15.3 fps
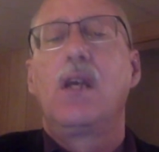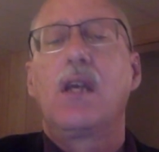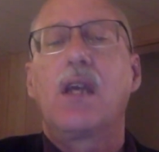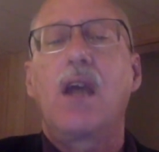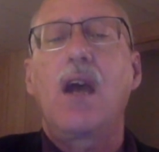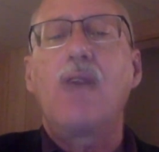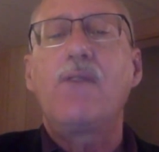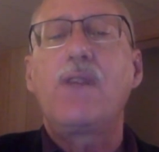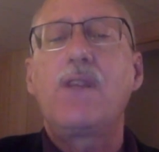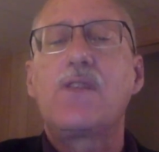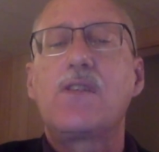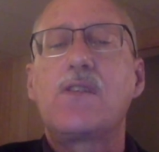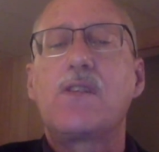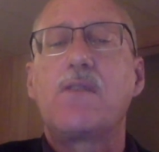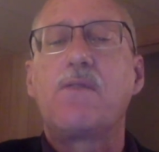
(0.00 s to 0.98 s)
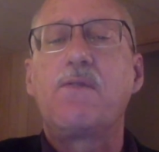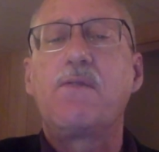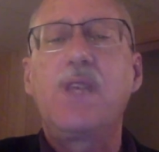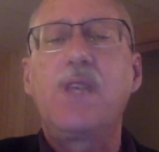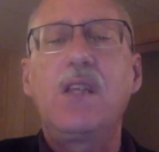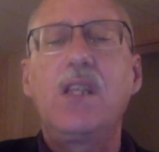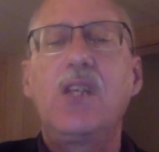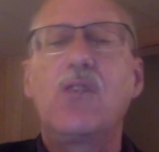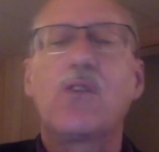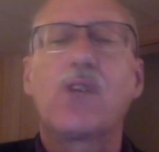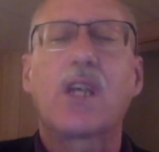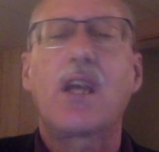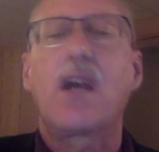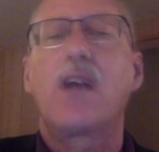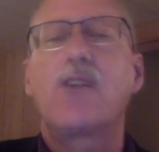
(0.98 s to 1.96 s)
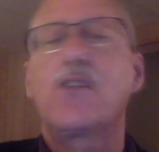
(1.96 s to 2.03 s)
Confidence is a feeling or
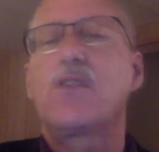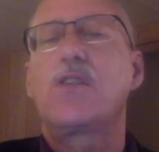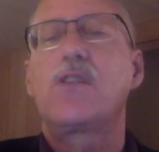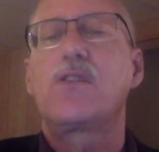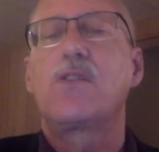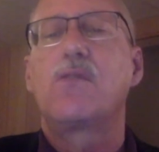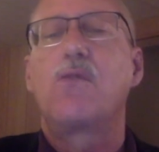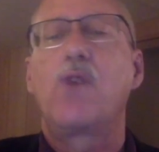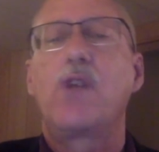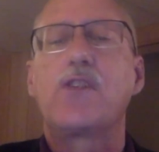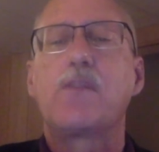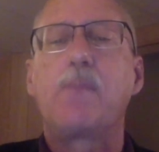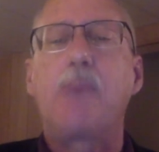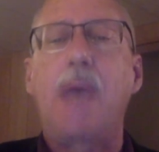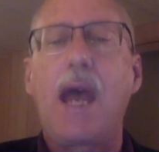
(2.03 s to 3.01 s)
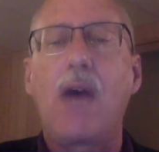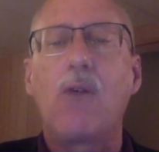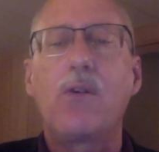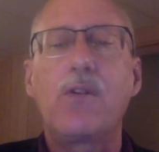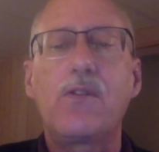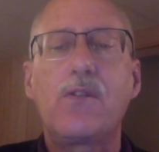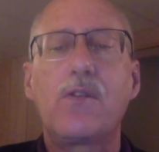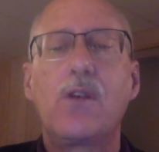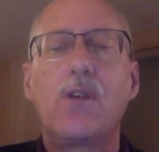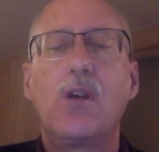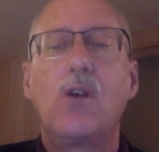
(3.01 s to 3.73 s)
consciousness of one's powers